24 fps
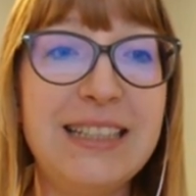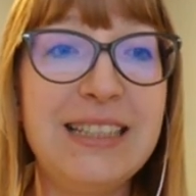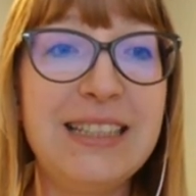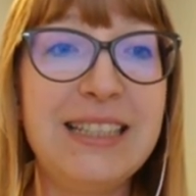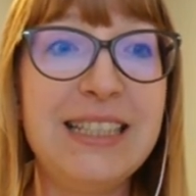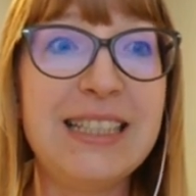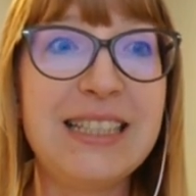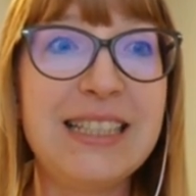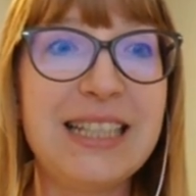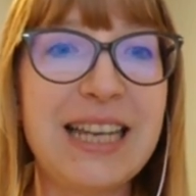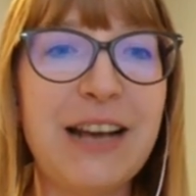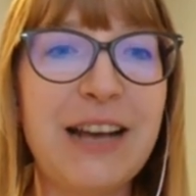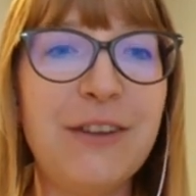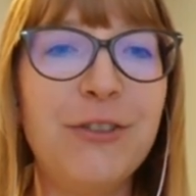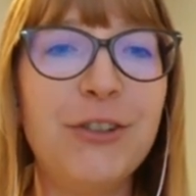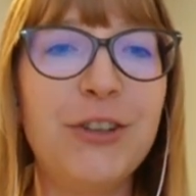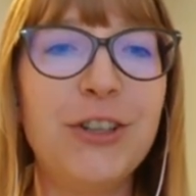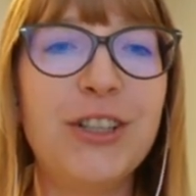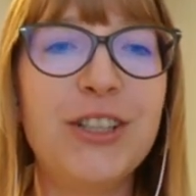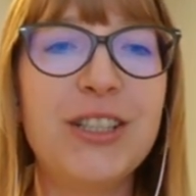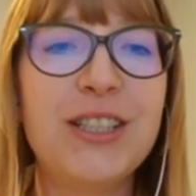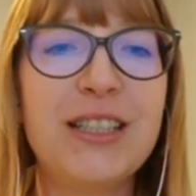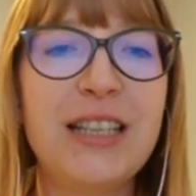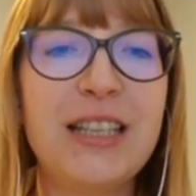these
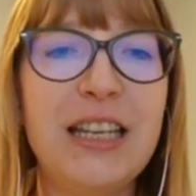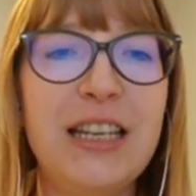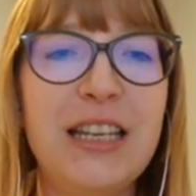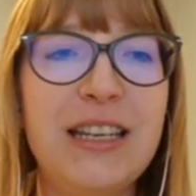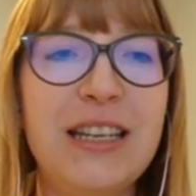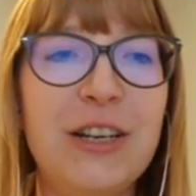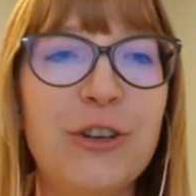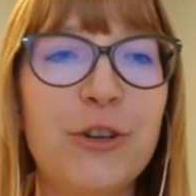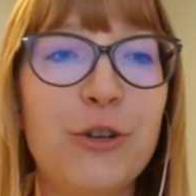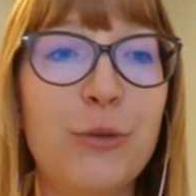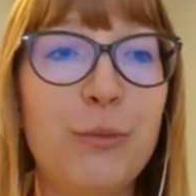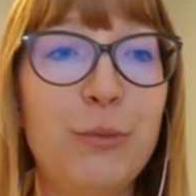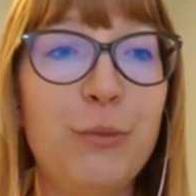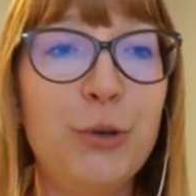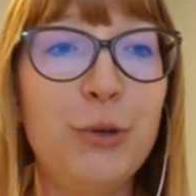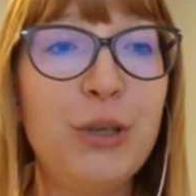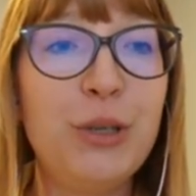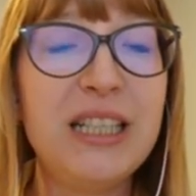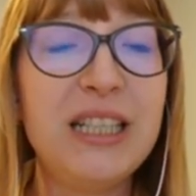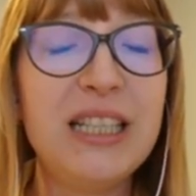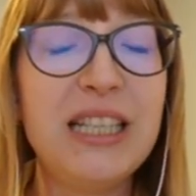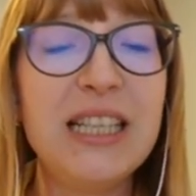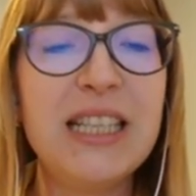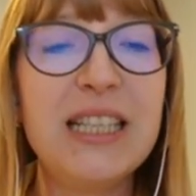levels in their
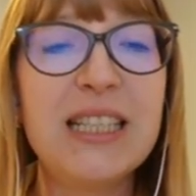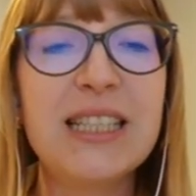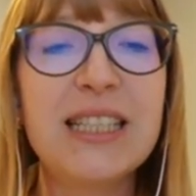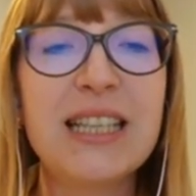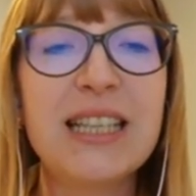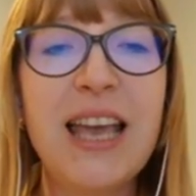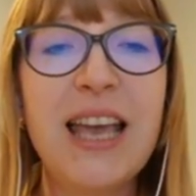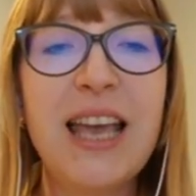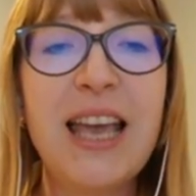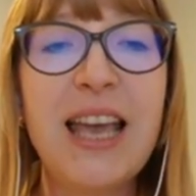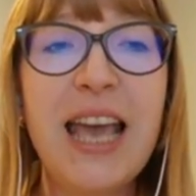communities,